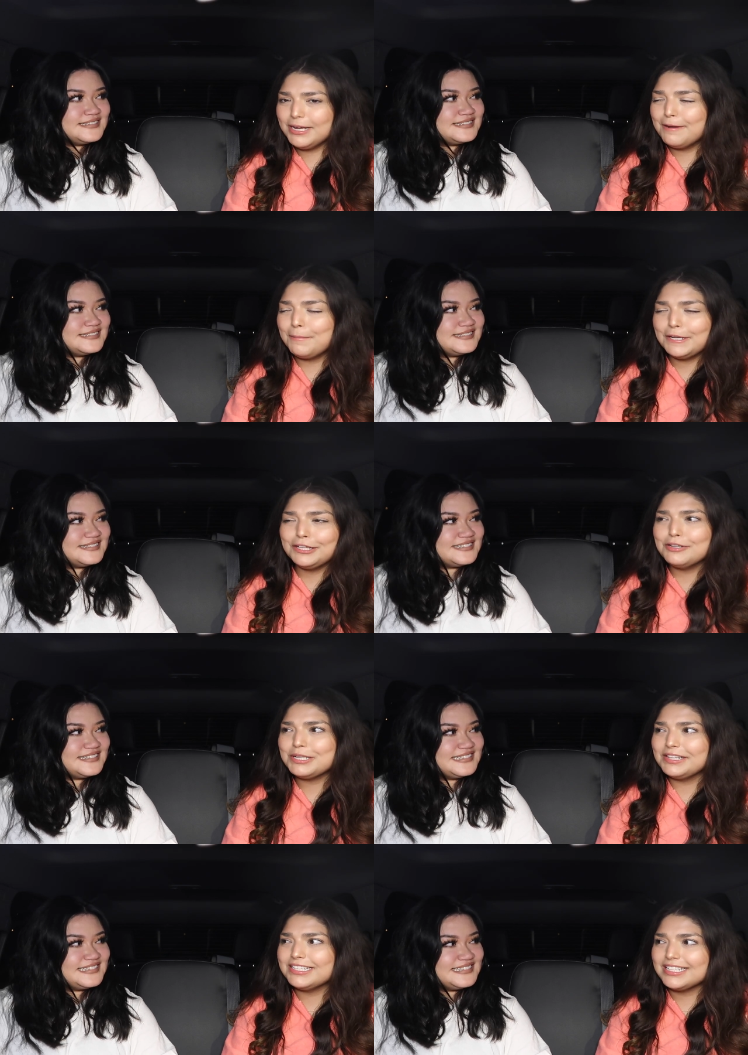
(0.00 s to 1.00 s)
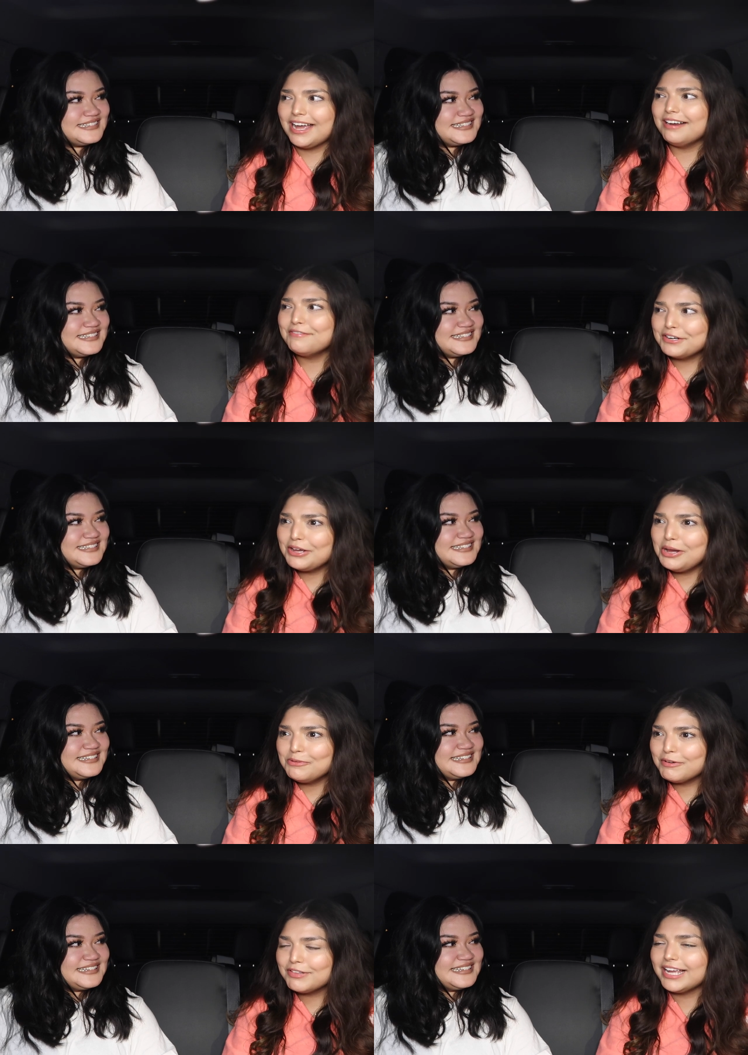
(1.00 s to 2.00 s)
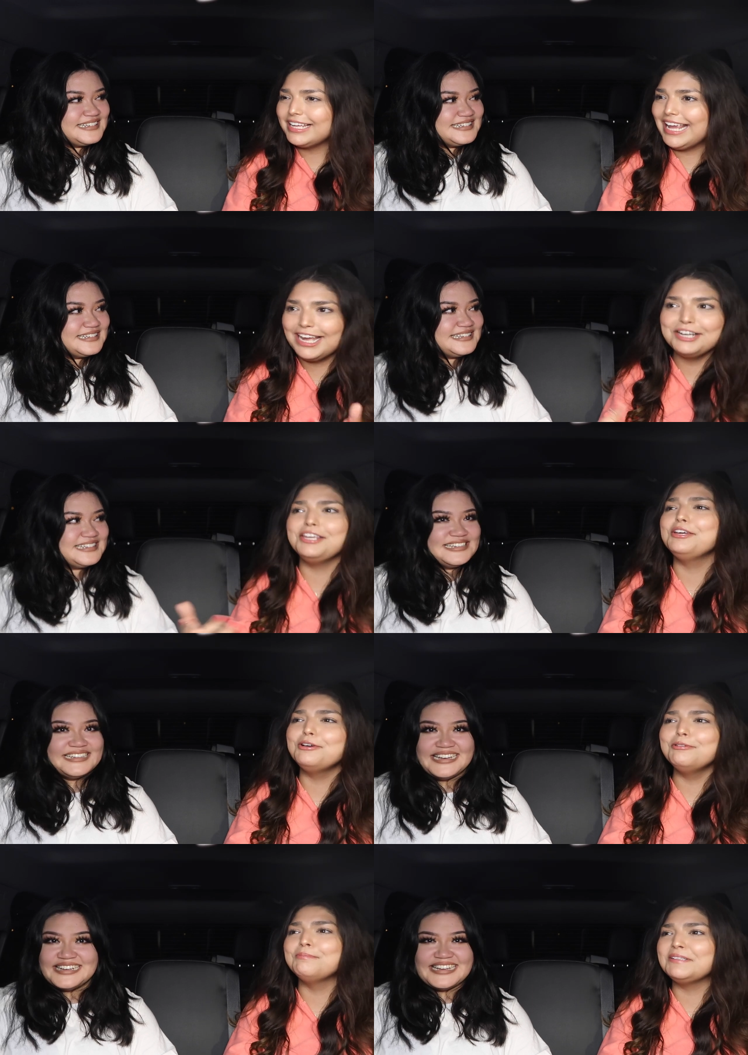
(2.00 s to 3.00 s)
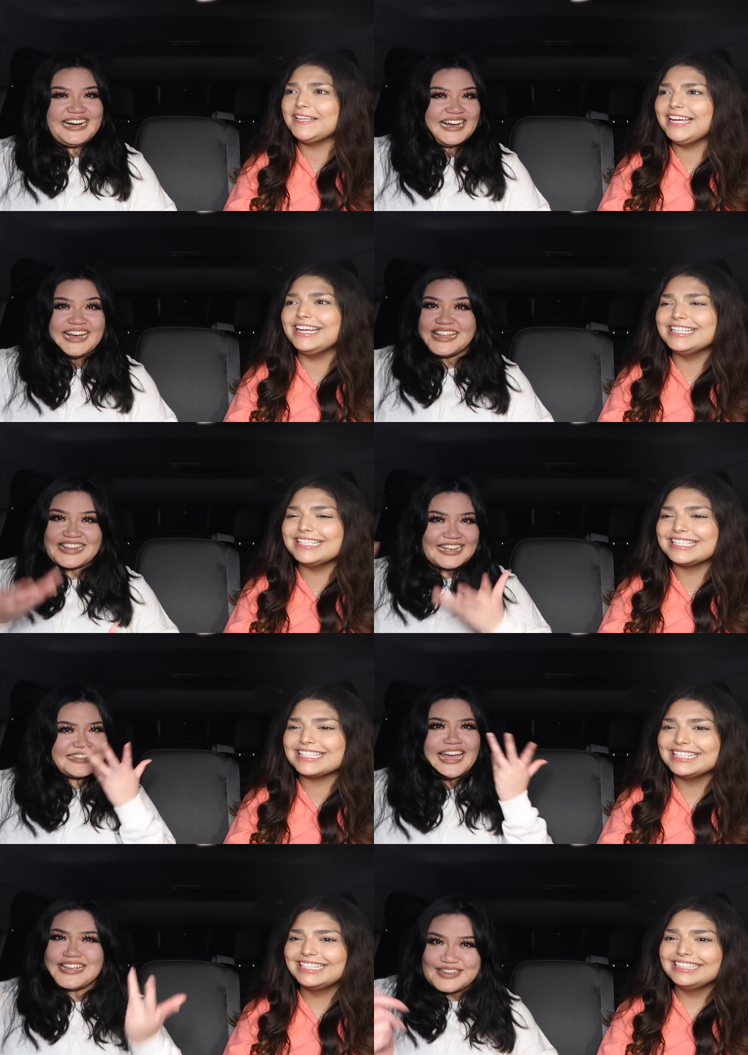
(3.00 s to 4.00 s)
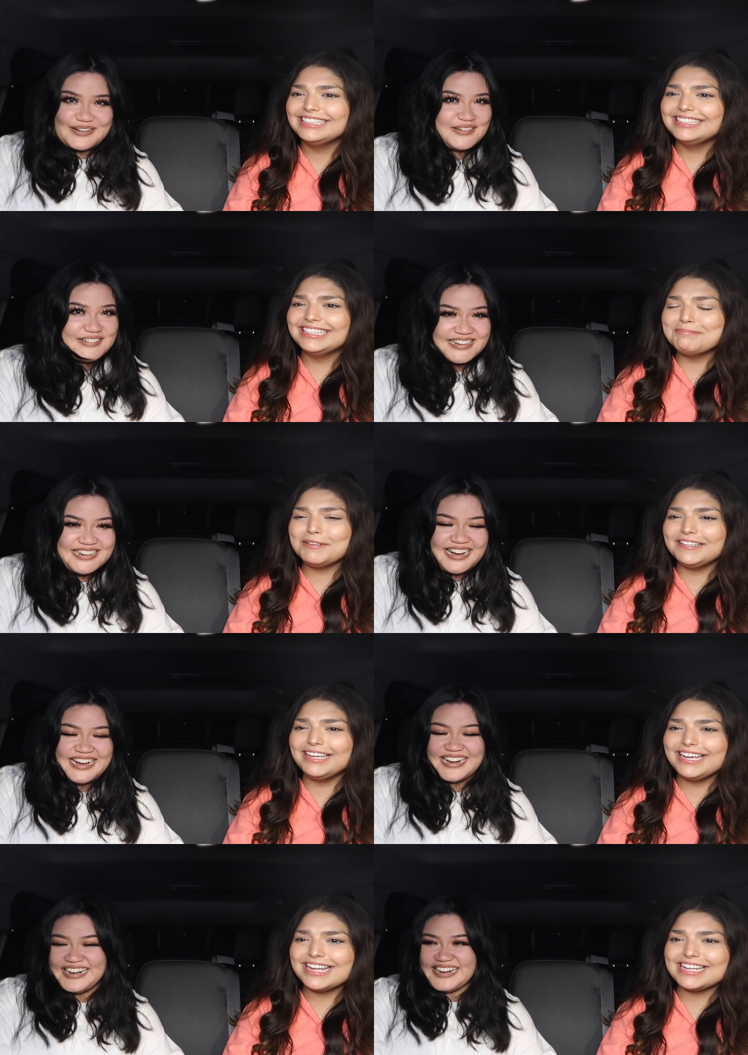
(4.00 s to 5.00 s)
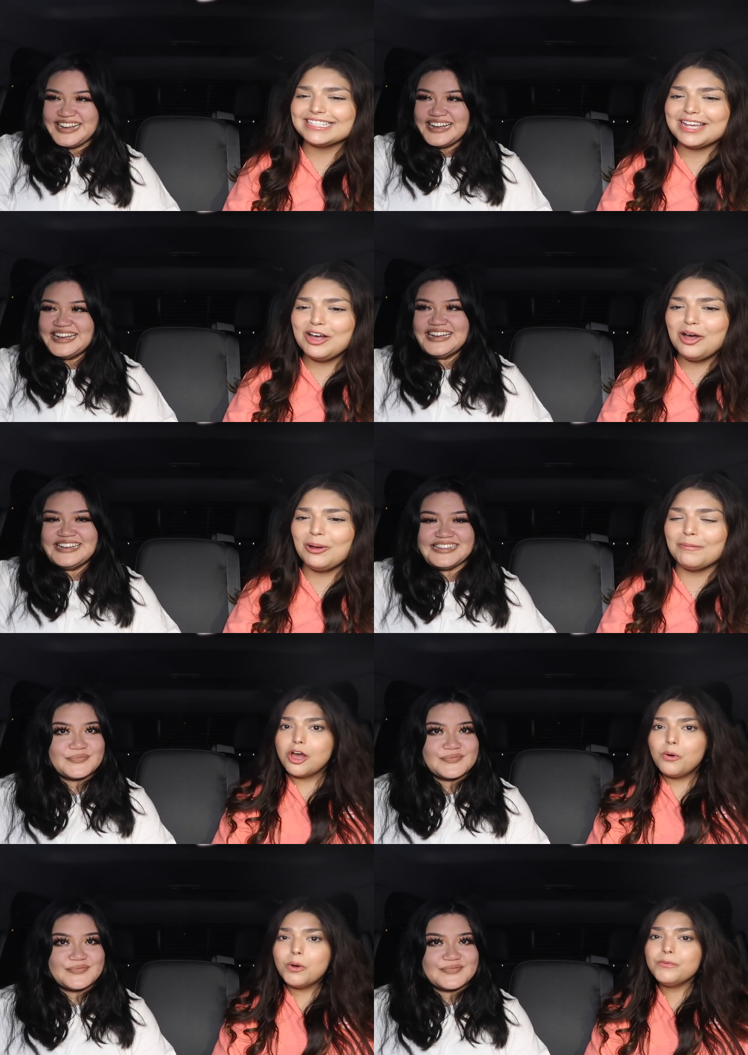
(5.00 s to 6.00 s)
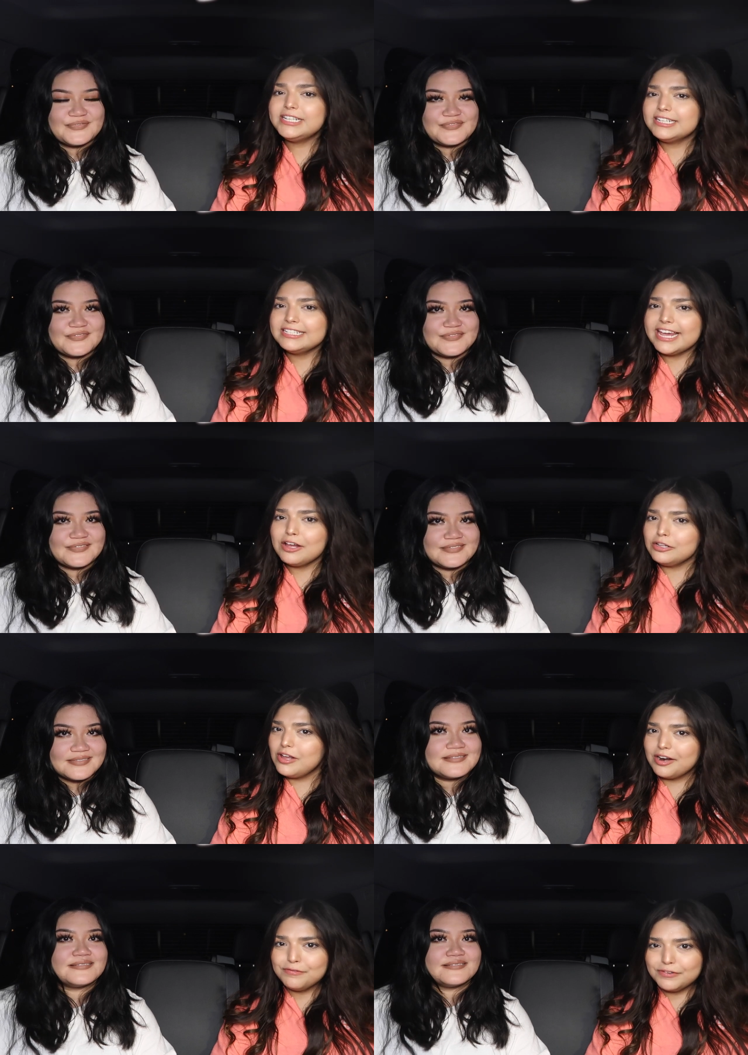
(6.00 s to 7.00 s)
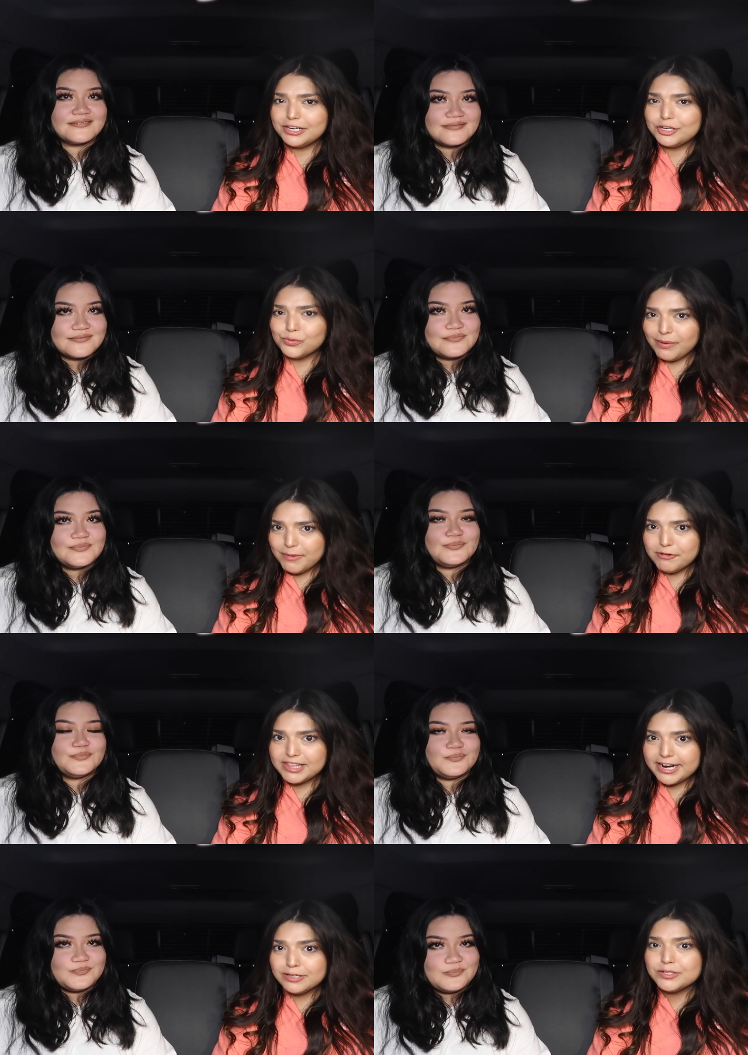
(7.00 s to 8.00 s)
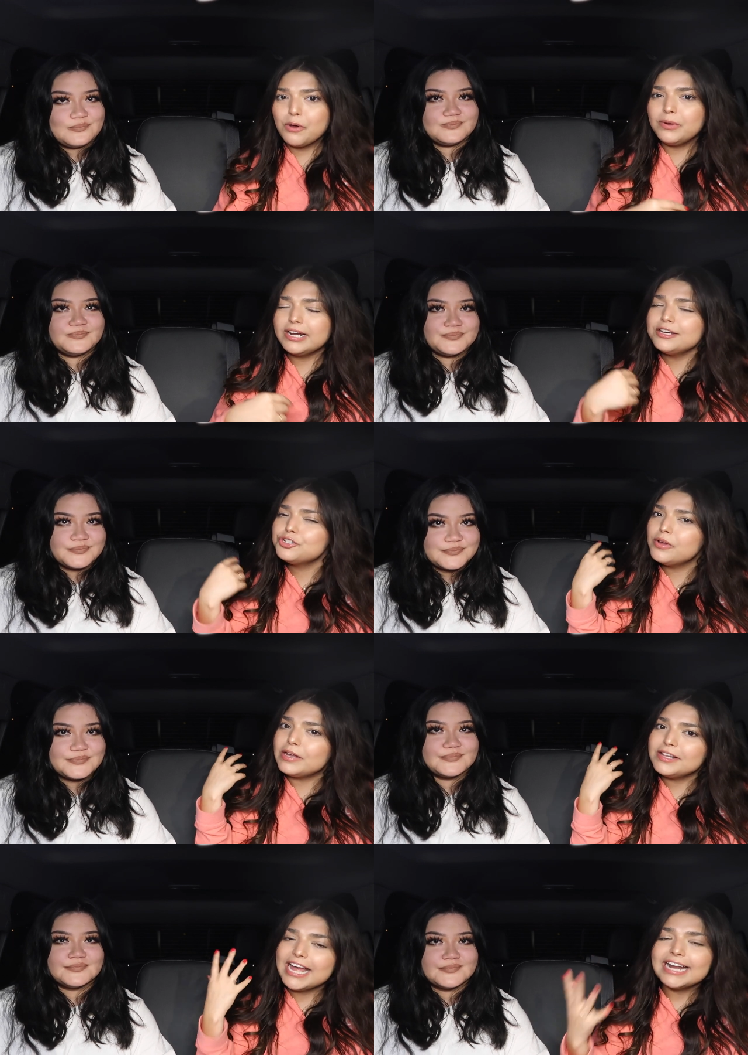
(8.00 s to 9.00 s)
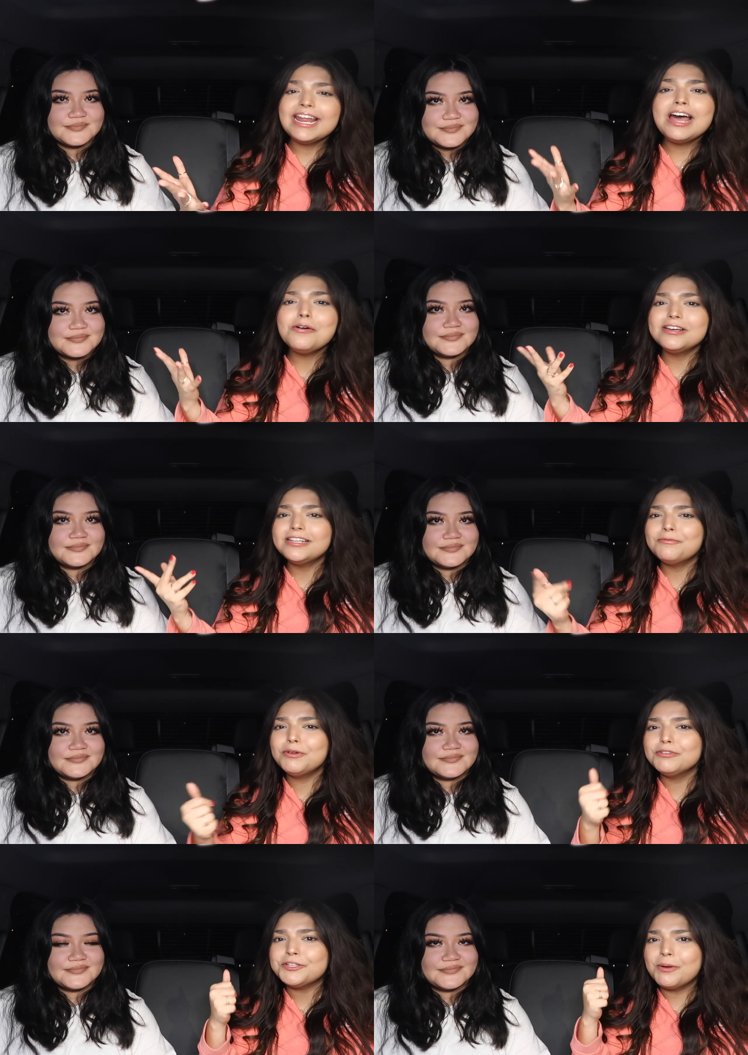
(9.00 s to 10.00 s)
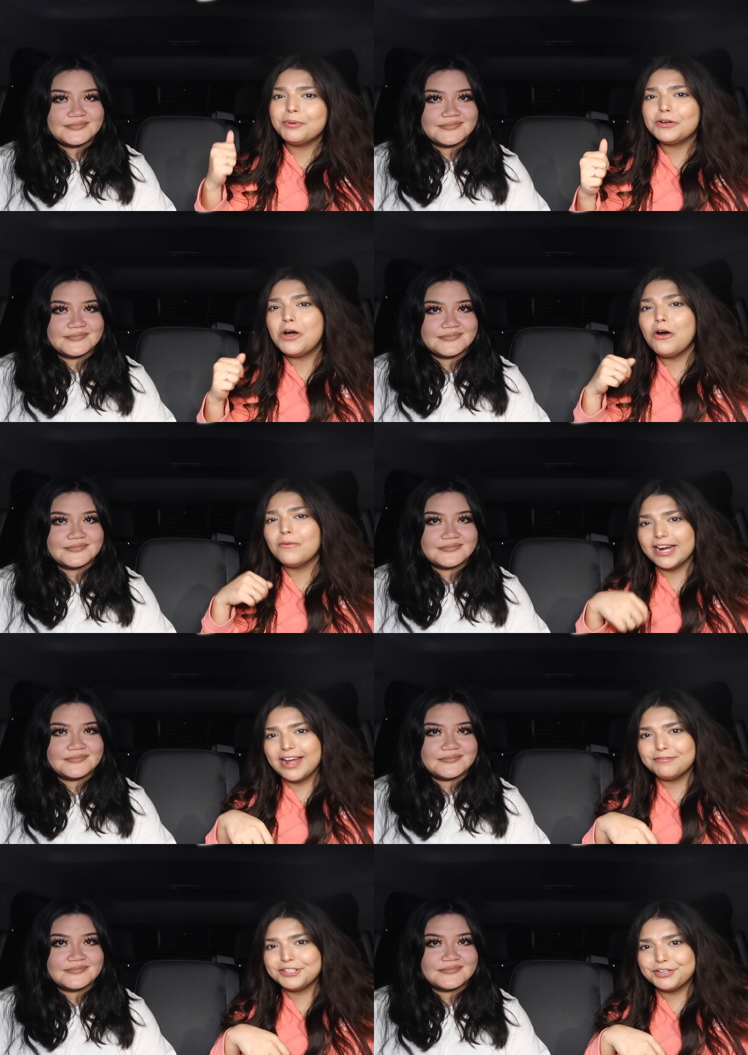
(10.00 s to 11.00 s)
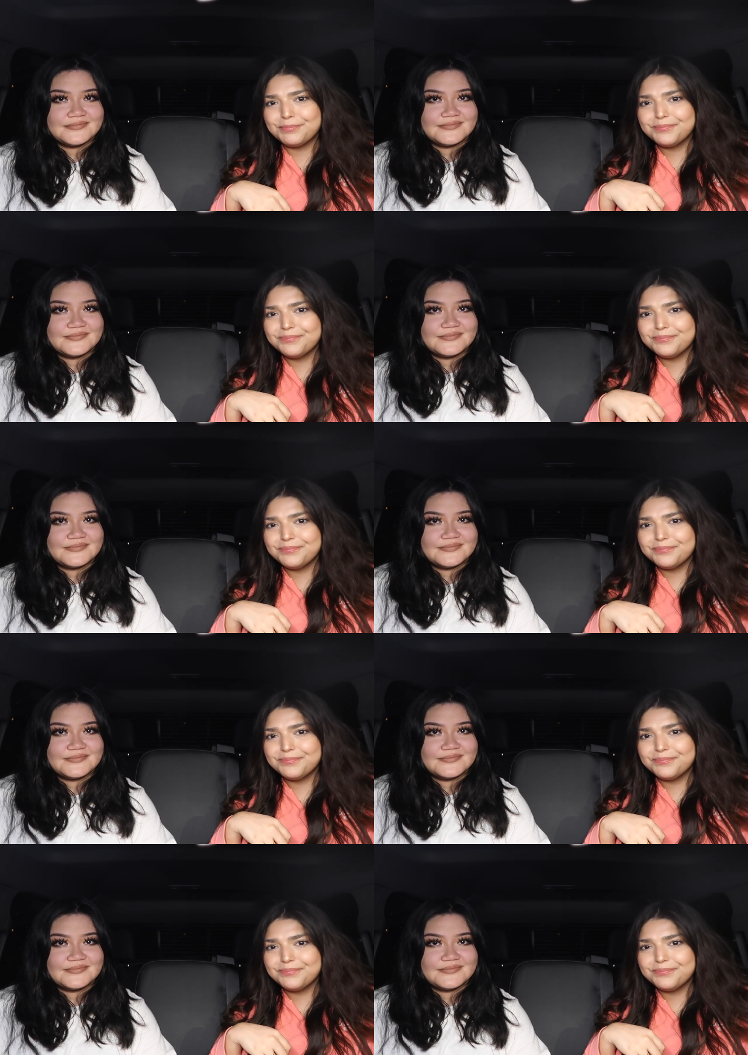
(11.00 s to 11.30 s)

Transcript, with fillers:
Speaker 1: me to put those on the side for y'all? And we were like, can you? Please? Like, thank you. Please help. So we did take a lot of footage while we were there. So we're going to show you all that now, and then we will do a book haul right after.